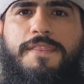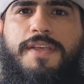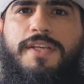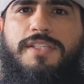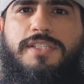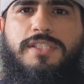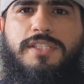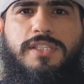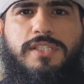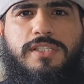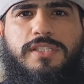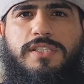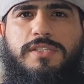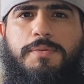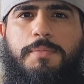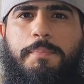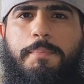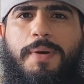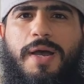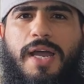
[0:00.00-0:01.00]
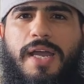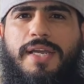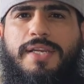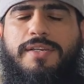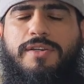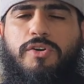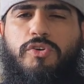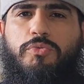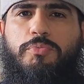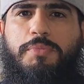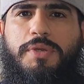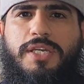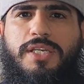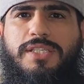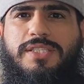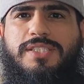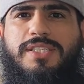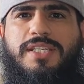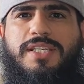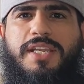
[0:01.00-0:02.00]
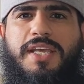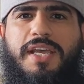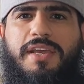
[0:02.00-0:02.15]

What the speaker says: this is by no means an